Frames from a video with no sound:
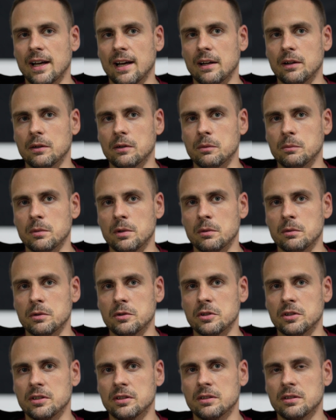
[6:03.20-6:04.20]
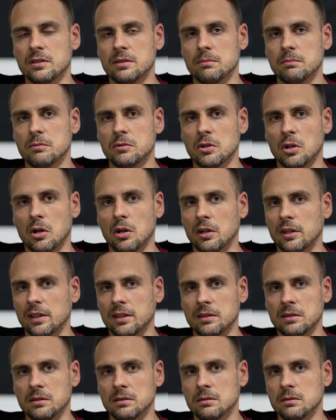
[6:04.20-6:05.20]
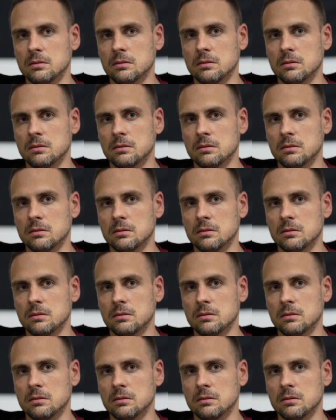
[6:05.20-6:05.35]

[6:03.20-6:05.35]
at her, and we were just talking,